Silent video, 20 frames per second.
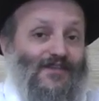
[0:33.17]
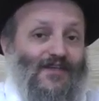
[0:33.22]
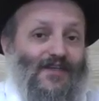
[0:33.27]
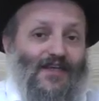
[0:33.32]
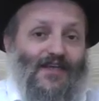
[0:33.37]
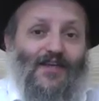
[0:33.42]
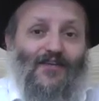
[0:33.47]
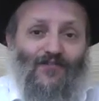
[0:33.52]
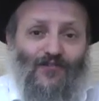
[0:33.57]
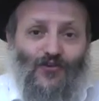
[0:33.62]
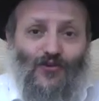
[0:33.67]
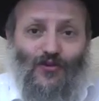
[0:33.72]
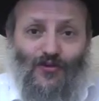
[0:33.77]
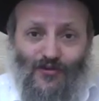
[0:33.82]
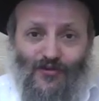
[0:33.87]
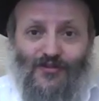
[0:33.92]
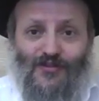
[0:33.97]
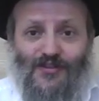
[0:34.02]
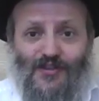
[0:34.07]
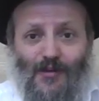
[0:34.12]
And if you
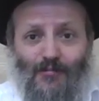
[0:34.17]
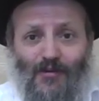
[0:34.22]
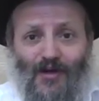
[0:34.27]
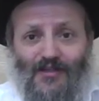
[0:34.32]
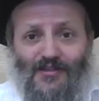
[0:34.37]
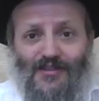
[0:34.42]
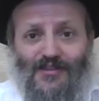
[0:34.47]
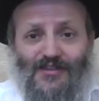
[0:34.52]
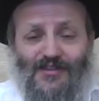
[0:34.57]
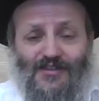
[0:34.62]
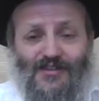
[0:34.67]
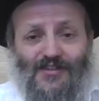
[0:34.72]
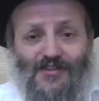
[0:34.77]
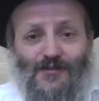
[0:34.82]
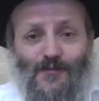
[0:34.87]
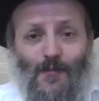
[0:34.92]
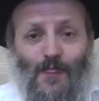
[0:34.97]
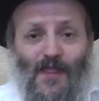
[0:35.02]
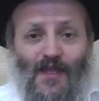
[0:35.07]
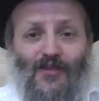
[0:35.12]
learned about
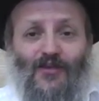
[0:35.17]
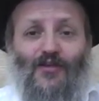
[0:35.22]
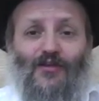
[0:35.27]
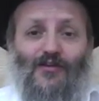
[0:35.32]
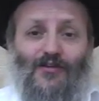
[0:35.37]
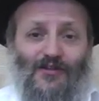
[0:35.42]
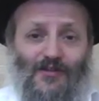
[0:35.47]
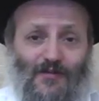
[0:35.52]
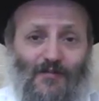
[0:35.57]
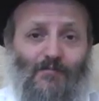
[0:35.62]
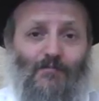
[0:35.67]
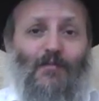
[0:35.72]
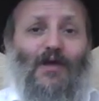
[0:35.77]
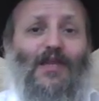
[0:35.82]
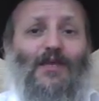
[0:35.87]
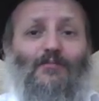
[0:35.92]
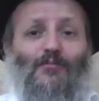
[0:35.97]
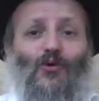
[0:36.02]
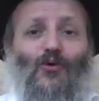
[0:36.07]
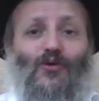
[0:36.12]
this, and you learned
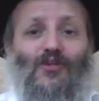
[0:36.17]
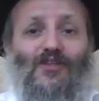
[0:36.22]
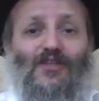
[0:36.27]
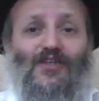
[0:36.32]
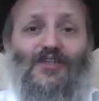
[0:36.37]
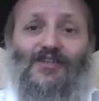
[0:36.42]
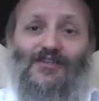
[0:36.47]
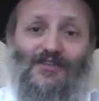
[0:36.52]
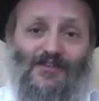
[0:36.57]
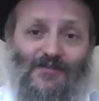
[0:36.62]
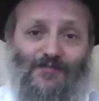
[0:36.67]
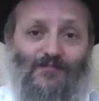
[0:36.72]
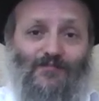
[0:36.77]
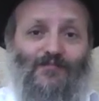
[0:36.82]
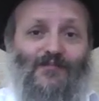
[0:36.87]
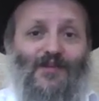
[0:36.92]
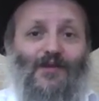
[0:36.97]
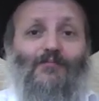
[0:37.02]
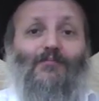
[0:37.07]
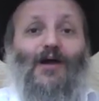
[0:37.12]
many more things,
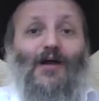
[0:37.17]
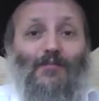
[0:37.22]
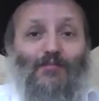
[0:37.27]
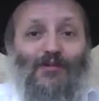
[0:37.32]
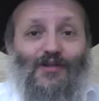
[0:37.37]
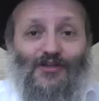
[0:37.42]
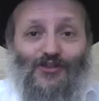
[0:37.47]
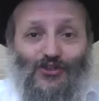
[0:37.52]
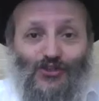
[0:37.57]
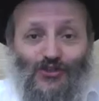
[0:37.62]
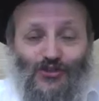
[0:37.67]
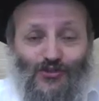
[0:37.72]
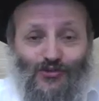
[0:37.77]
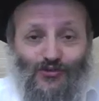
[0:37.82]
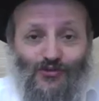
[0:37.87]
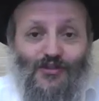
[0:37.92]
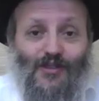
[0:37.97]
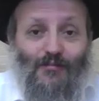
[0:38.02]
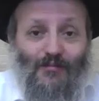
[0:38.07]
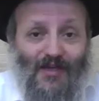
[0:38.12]
my pleasure
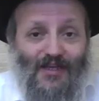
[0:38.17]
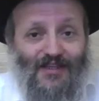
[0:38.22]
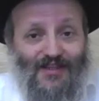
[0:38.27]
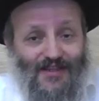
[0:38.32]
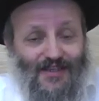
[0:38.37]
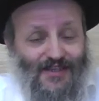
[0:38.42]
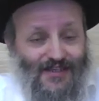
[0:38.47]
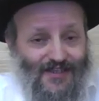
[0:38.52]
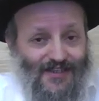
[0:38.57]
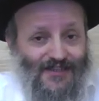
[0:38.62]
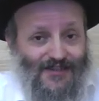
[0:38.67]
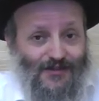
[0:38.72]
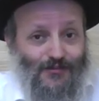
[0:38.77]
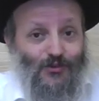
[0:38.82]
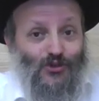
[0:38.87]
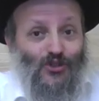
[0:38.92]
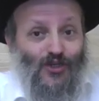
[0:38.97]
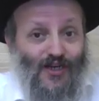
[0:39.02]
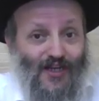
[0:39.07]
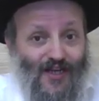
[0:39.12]
too. The main thing is
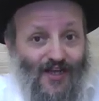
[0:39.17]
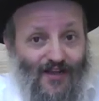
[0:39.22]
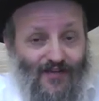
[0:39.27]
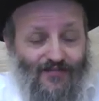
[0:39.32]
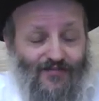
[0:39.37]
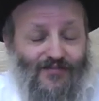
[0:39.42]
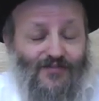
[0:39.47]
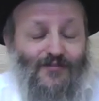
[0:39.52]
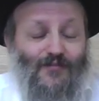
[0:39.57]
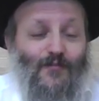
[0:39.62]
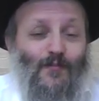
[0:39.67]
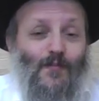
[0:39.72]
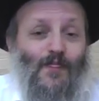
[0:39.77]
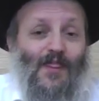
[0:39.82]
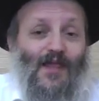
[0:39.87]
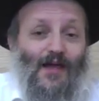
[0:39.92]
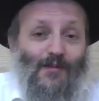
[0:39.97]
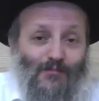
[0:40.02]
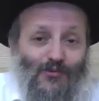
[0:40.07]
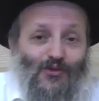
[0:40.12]
we should have
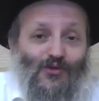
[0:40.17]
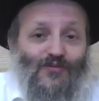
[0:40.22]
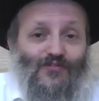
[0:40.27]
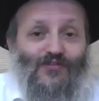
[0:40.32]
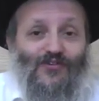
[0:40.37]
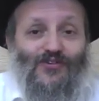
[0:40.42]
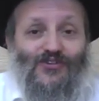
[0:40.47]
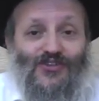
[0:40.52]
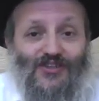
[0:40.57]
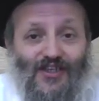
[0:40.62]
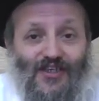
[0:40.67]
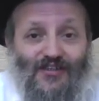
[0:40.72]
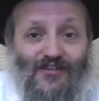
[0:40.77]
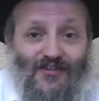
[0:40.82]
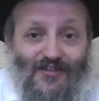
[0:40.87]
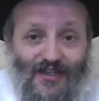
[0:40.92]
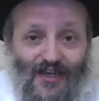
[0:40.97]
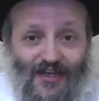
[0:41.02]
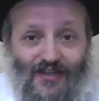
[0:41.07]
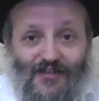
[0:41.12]
a beautiful Seder
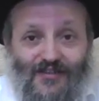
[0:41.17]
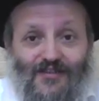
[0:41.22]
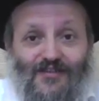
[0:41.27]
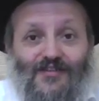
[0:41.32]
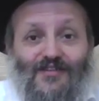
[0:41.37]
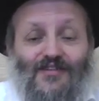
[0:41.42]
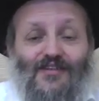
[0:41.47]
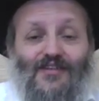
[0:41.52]
night